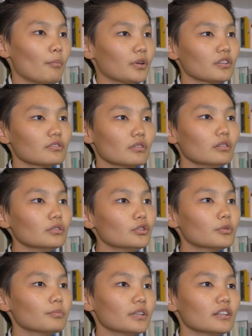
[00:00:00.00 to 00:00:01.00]
Because all
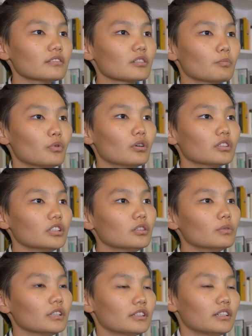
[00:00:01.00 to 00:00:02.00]
human beings are born
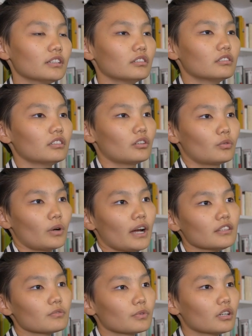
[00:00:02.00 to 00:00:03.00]
equal in dignity and
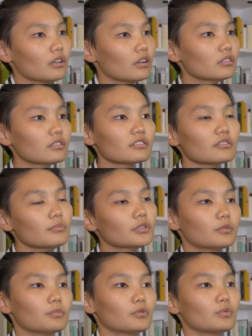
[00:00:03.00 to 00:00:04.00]
rights, we cannot
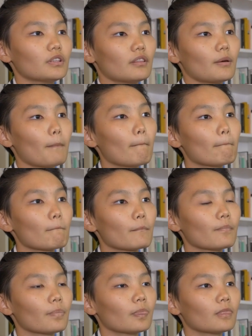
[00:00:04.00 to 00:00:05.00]
discriminate between them.
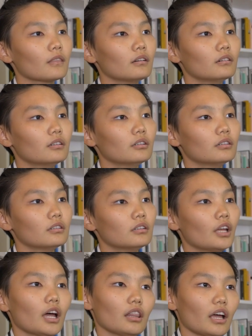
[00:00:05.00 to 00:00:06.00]

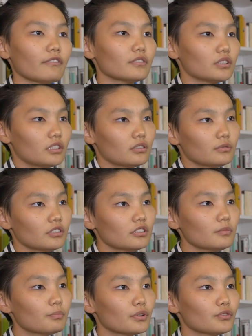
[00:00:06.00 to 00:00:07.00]
A life in
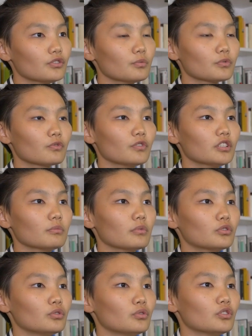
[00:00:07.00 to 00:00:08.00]
dignity presumes
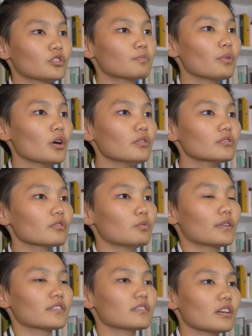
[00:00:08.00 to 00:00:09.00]
freedom to dispose of
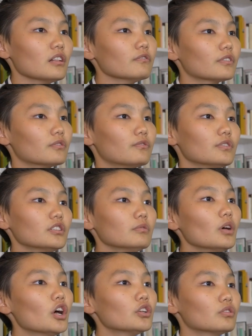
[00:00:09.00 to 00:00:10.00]
oneself and
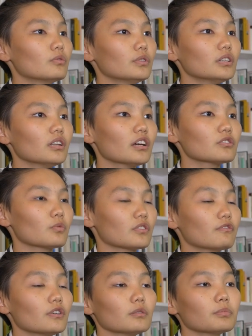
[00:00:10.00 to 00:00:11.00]
freedom to realize one's
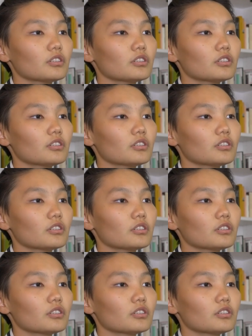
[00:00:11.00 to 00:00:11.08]
full